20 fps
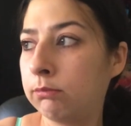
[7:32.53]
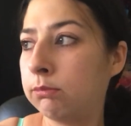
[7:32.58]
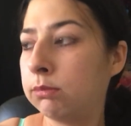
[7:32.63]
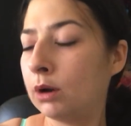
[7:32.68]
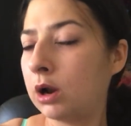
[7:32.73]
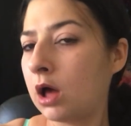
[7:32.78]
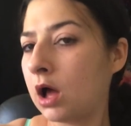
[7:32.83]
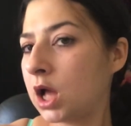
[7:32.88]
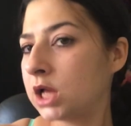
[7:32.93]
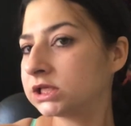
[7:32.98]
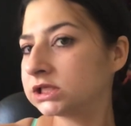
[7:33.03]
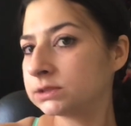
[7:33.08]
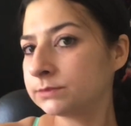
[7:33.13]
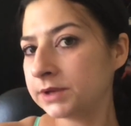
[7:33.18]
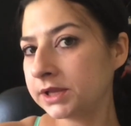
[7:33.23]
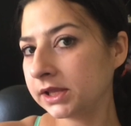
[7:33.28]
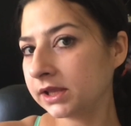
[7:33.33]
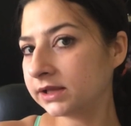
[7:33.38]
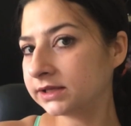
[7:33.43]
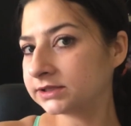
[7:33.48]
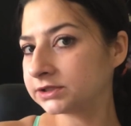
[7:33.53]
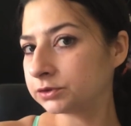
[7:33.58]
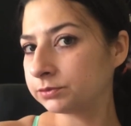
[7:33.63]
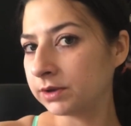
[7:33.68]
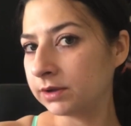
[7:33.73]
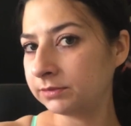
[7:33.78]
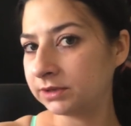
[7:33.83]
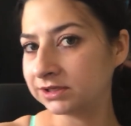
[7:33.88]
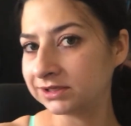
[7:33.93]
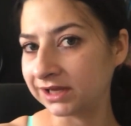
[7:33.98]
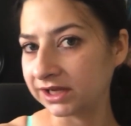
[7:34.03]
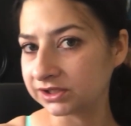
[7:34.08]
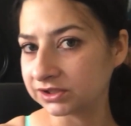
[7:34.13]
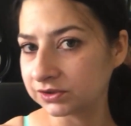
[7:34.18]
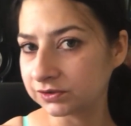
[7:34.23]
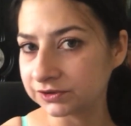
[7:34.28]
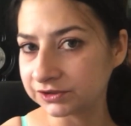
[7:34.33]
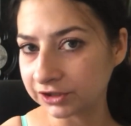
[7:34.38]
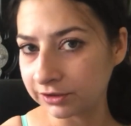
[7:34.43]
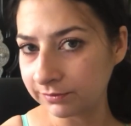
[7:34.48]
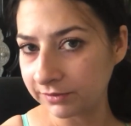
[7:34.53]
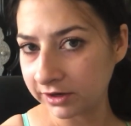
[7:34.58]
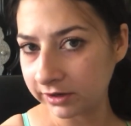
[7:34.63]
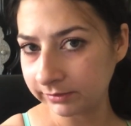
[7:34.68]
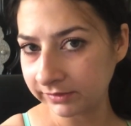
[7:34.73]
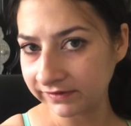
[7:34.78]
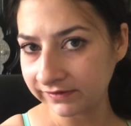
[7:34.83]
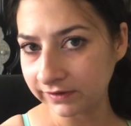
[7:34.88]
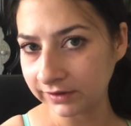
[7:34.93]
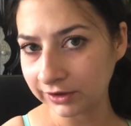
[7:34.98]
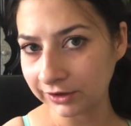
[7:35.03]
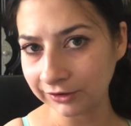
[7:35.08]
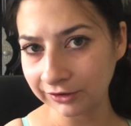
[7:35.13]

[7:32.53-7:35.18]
blossom, I guess. There might be a technical term that I'm missing.